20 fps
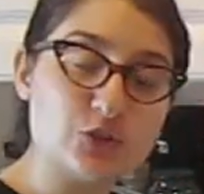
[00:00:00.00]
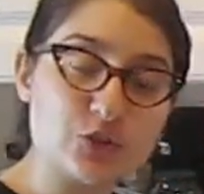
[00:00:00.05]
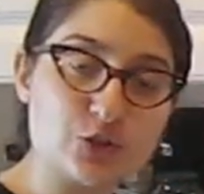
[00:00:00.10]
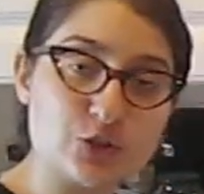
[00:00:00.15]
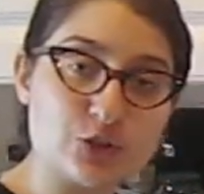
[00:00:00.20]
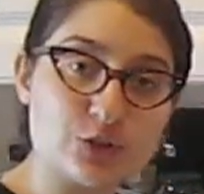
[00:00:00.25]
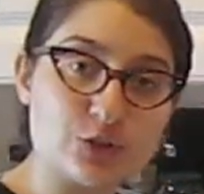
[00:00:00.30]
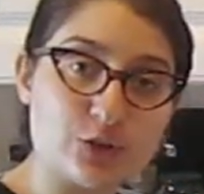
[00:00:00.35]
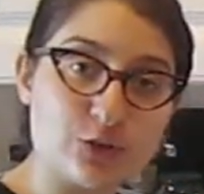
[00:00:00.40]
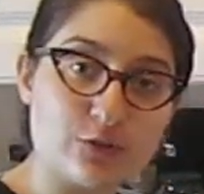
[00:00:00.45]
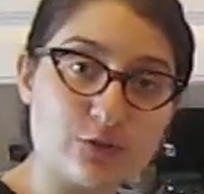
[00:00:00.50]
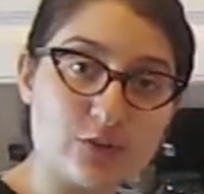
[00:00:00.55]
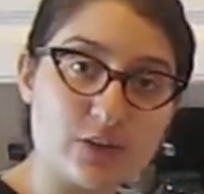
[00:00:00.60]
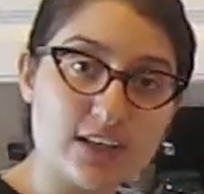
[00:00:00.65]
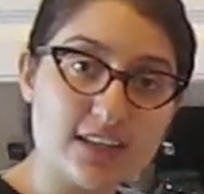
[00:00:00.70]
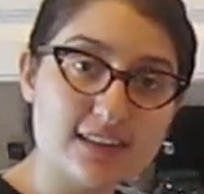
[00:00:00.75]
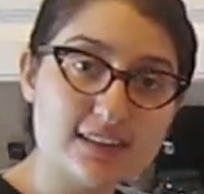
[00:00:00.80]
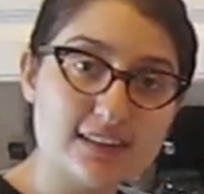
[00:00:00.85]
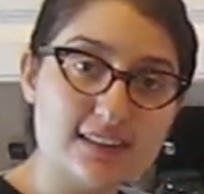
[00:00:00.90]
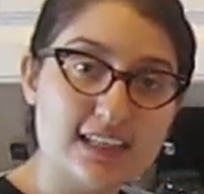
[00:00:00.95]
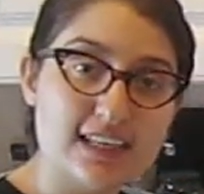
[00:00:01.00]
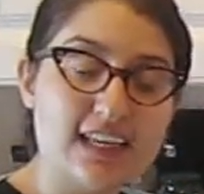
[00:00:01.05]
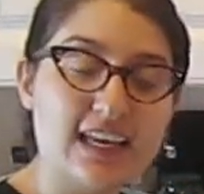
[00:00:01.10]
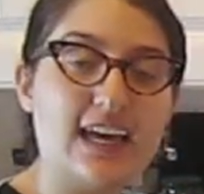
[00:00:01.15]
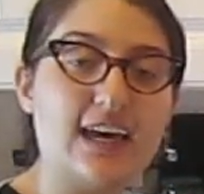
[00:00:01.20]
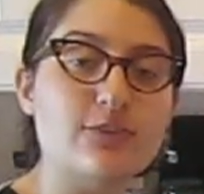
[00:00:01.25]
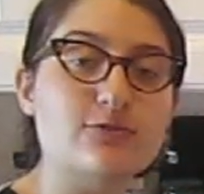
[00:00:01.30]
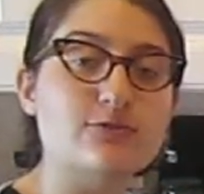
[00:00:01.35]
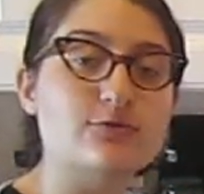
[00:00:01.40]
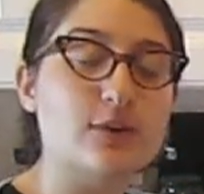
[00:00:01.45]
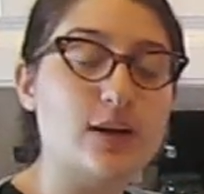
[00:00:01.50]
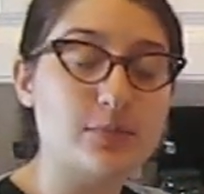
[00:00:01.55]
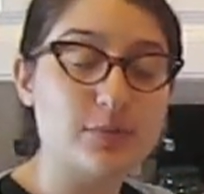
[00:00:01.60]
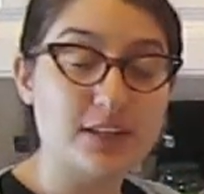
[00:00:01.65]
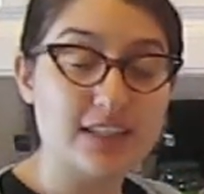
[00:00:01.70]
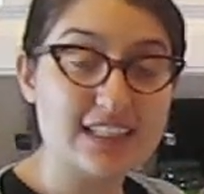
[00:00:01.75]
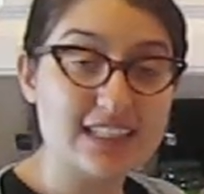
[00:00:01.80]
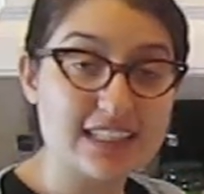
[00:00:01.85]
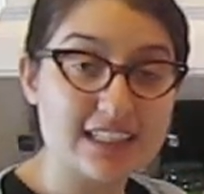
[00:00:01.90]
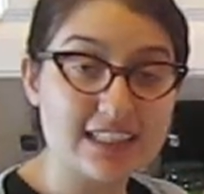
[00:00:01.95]
sugar over it and wrap it
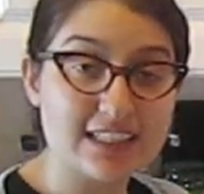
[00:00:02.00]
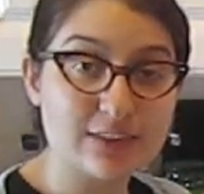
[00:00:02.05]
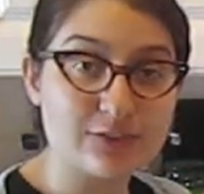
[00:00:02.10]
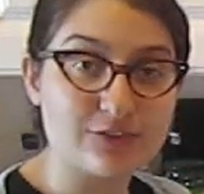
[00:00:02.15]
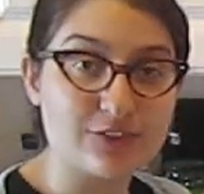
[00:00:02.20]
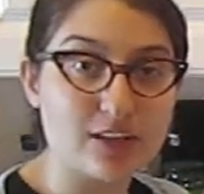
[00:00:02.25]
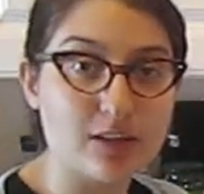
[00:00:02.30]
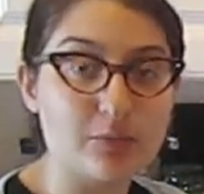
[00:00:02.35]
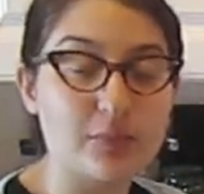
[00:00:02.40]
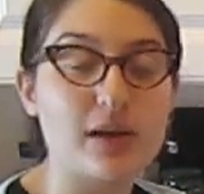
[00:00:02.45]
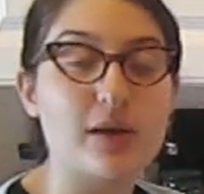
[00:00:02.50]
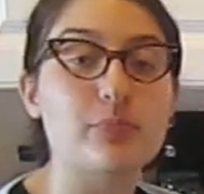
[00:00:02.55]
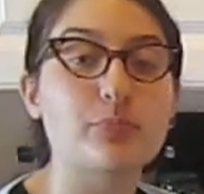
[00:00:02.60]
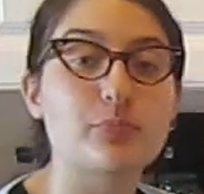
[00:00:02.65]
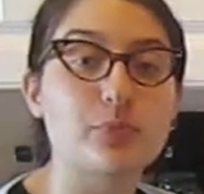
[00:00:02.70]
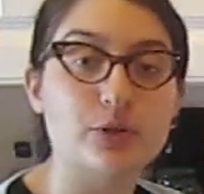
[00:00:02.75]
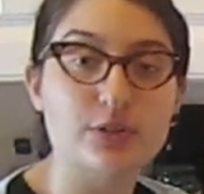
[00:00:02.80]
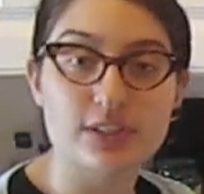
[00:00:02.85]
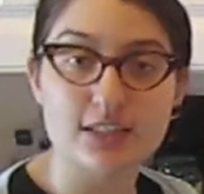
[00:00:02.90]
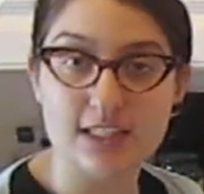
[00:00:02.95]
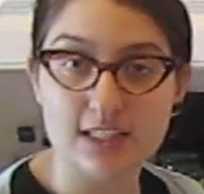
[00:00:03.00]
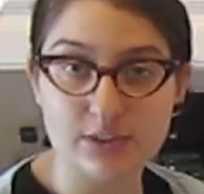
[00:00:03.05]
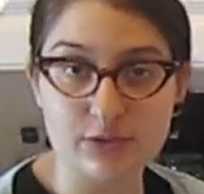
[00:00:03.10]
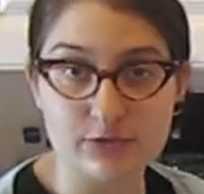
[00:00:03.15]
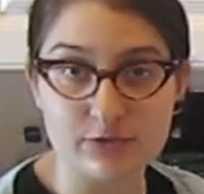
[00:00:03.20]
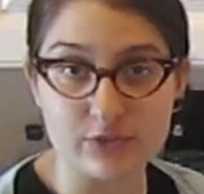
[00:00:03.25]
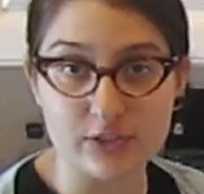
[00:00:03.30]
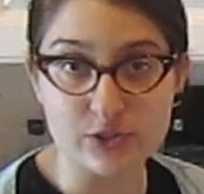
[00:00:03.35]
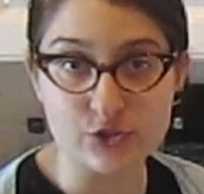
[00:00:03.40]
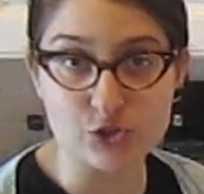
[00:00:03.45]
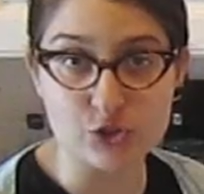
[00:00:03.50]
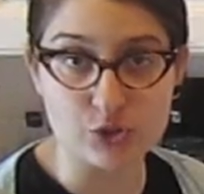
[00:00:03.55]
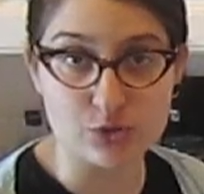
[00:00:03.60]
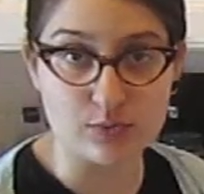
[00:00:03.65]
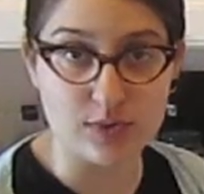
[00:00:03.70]
in cling film and put it in the fridge to